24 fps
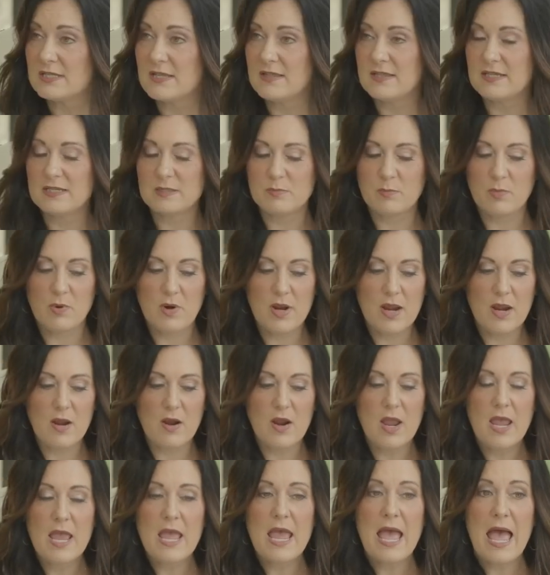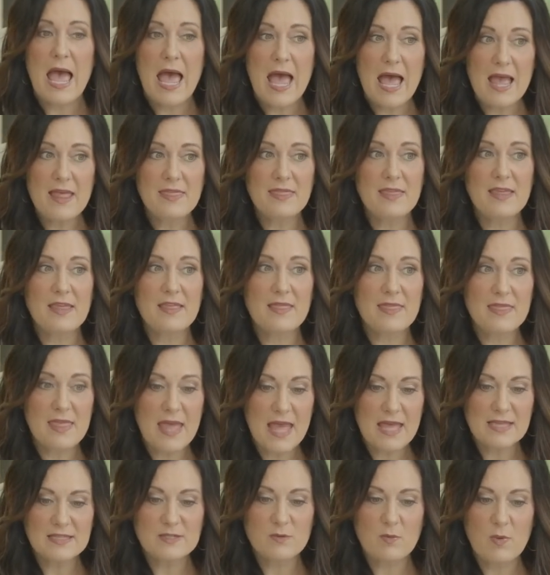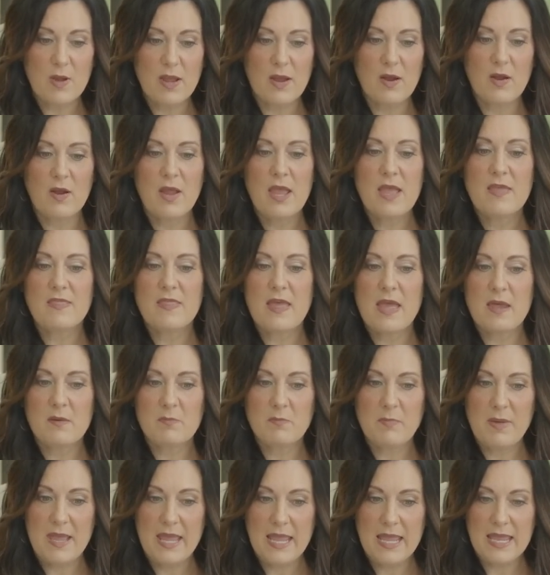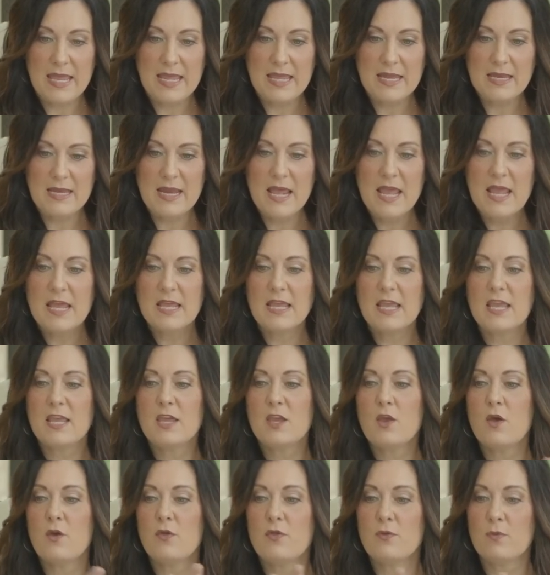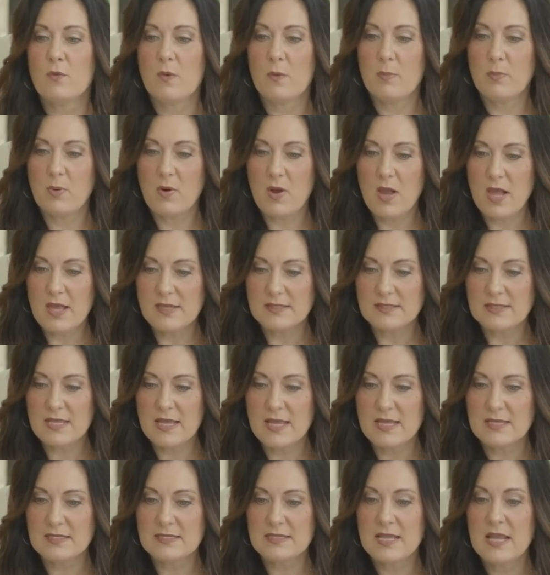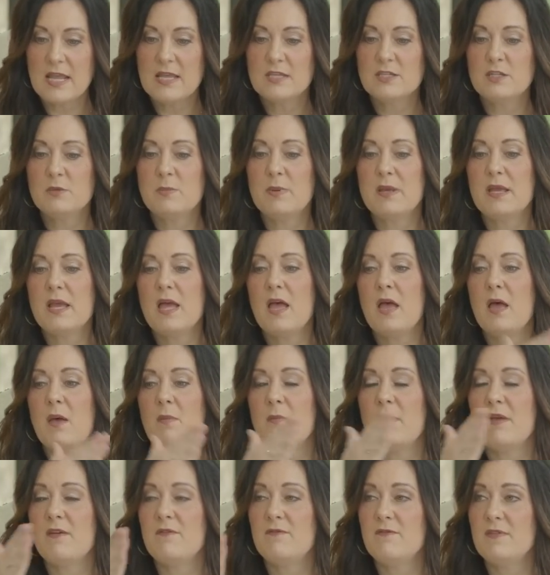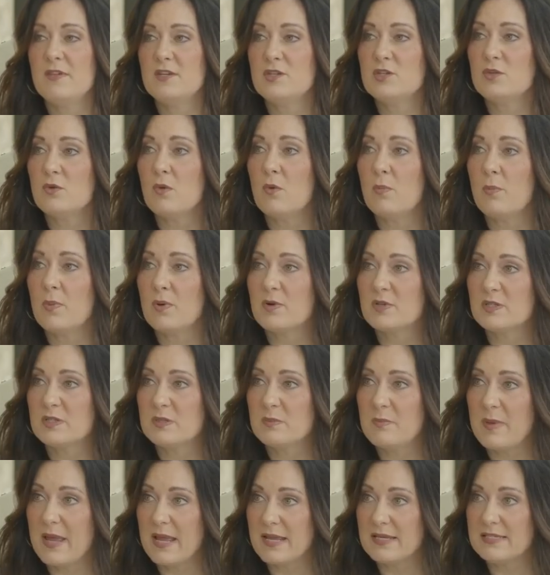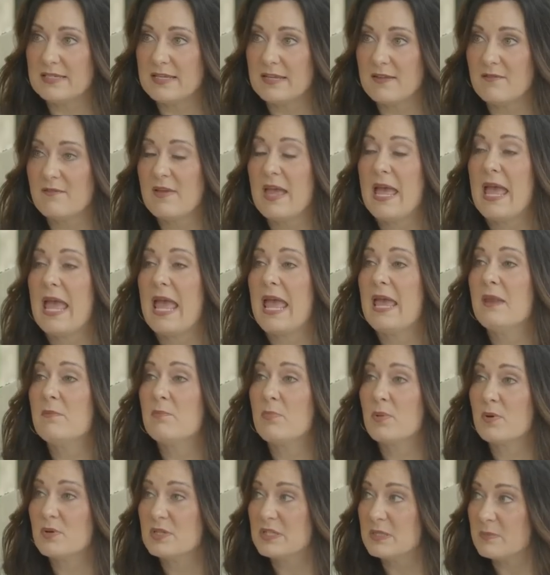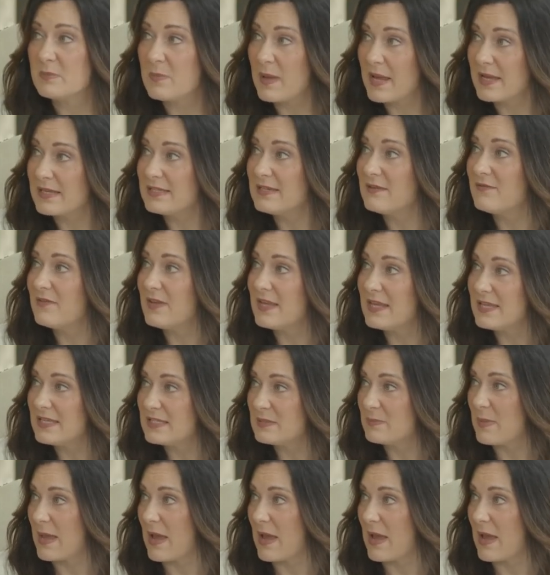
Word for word: us in this prayer, I think that's where that pain can go through a process to become eventual perspective, and perspective is